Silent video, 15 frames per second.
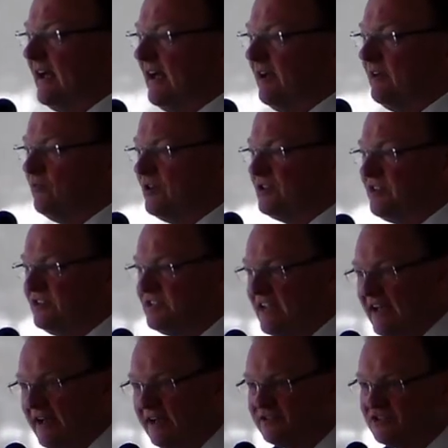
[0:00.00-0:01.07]
uh, which
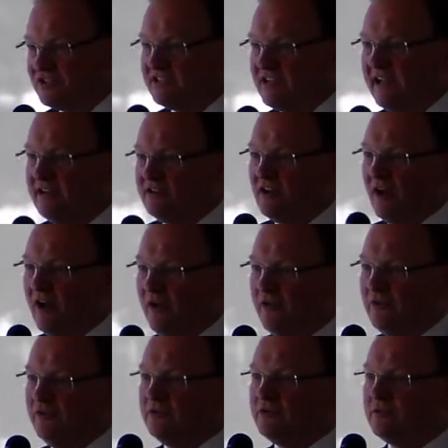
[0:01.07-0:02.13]
is our
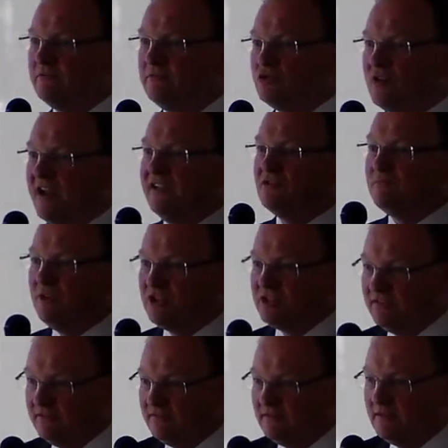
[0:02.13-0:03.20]
state-owned
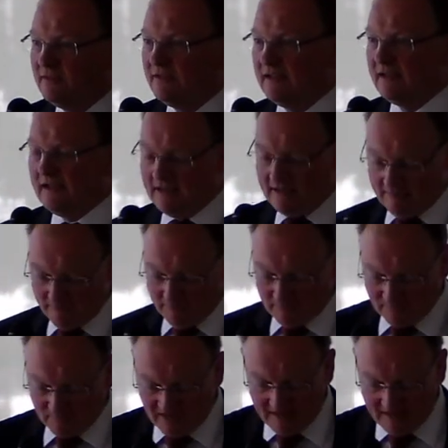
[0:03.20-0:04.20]
transmission um,